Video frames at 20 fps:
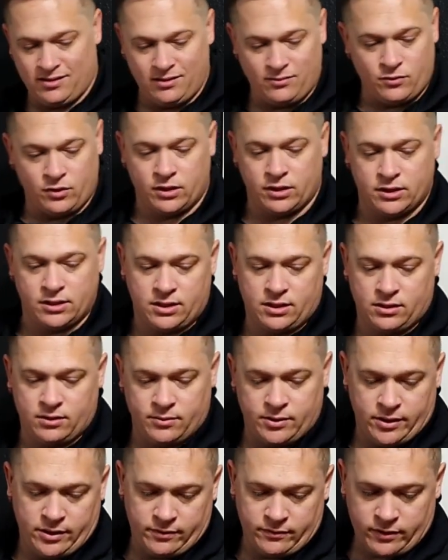I'm really excited
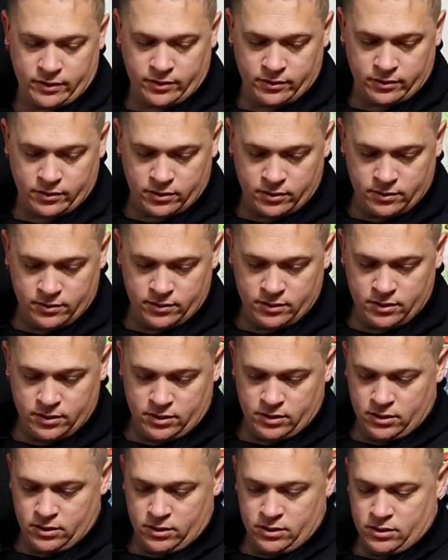about every cook.
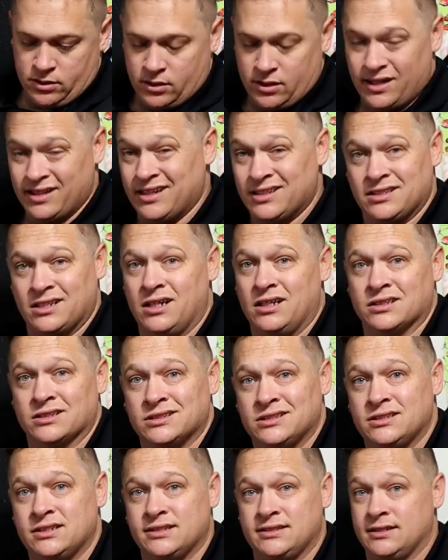And that's
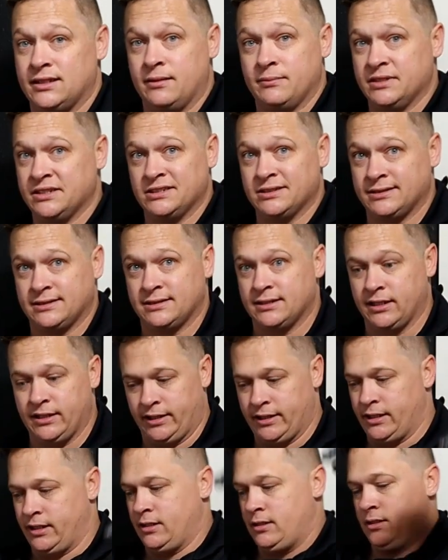honest. It's not me just
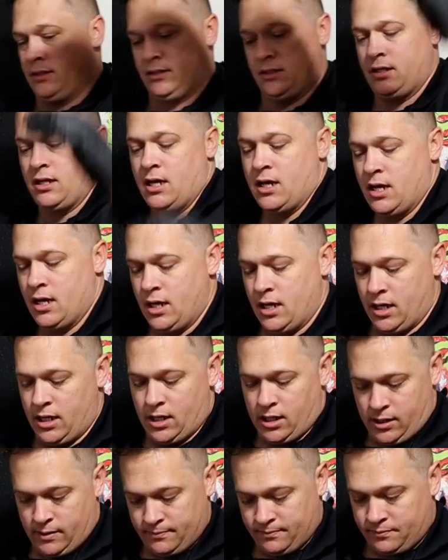saying that.
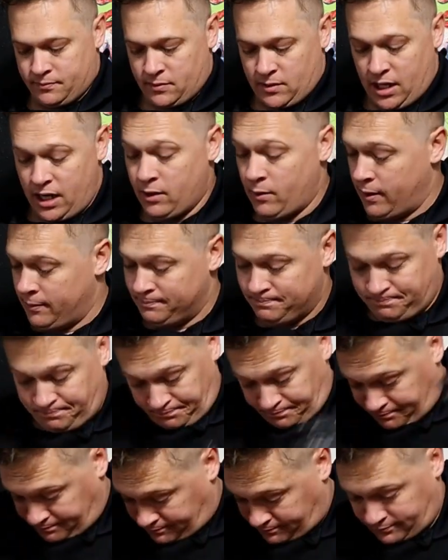Anyway,
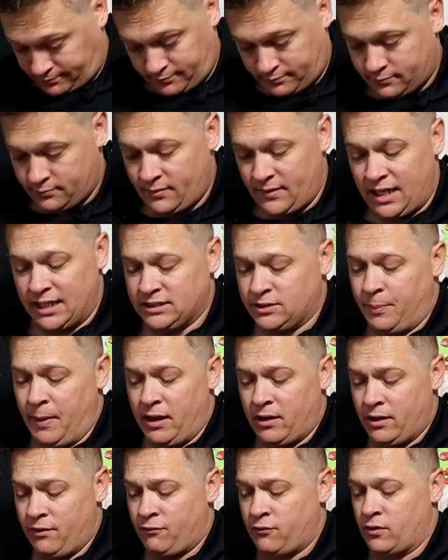that's
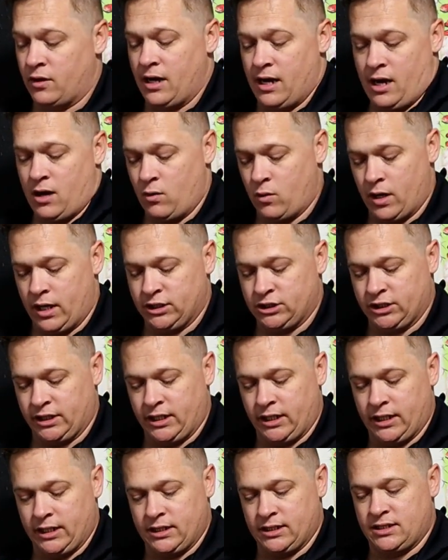about it for now. We're actually
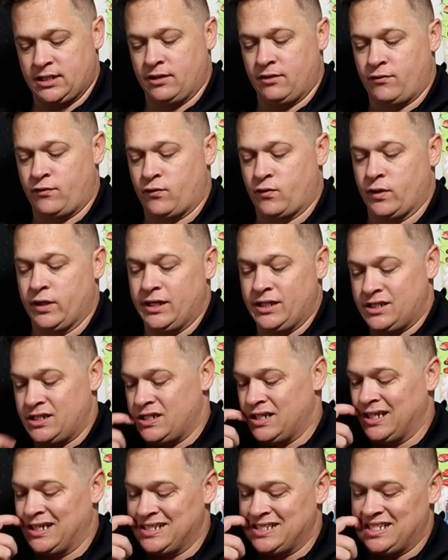going to get this in the
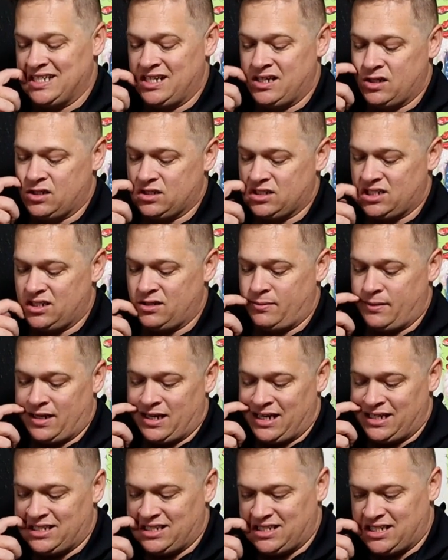fridge. Like I said, it'll sit
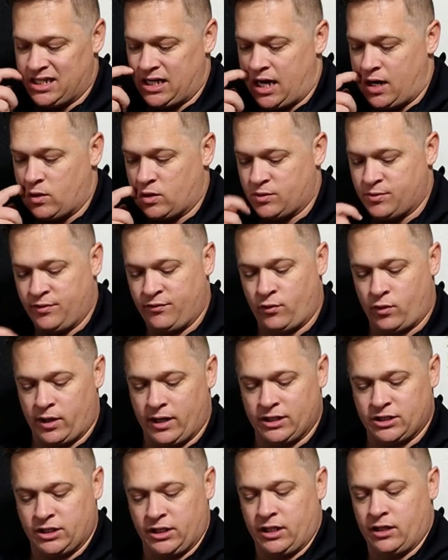about 8 to 10 hours before
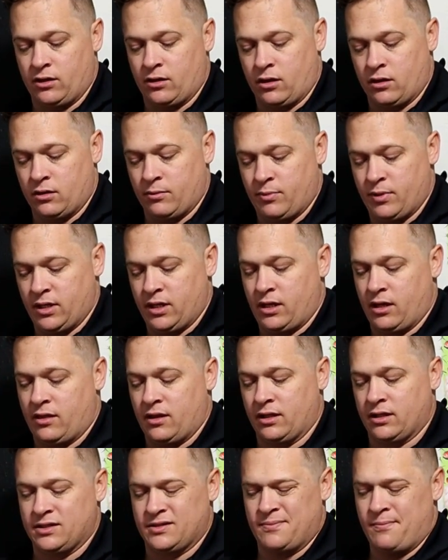I actually get it on the pit. I
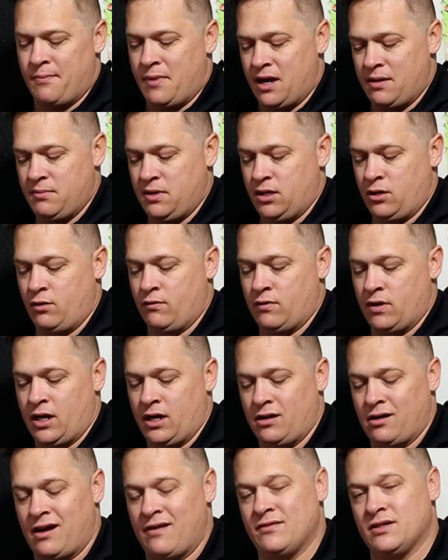think this might be an
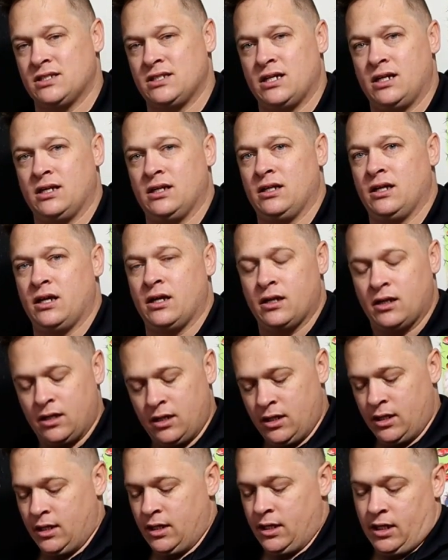overnighter. Haven't decided yet.
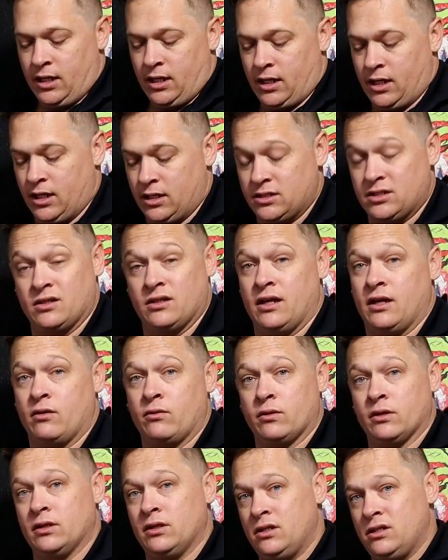So
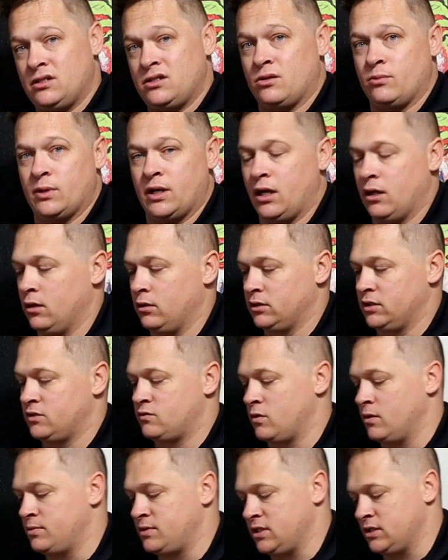that'll really determine how long
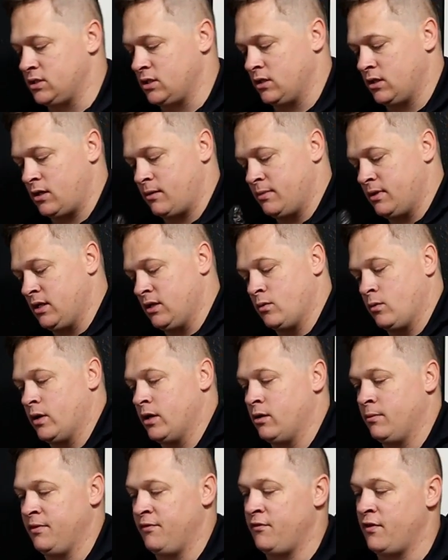this rub sits on there. But either
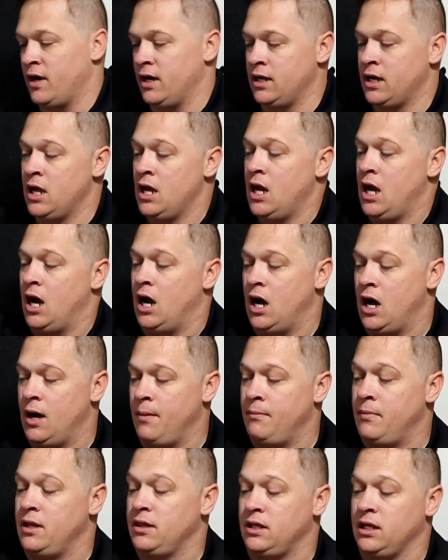way, it'll be fine.
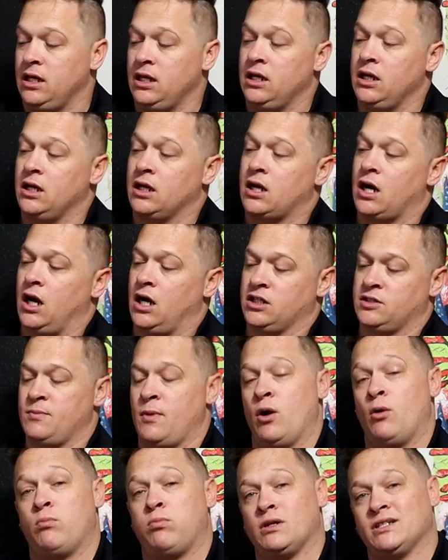The
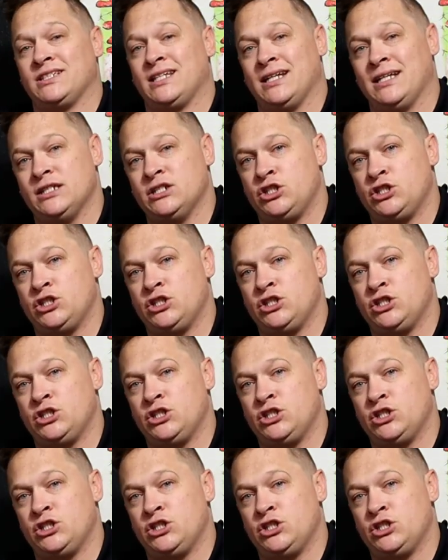Cosmo brisket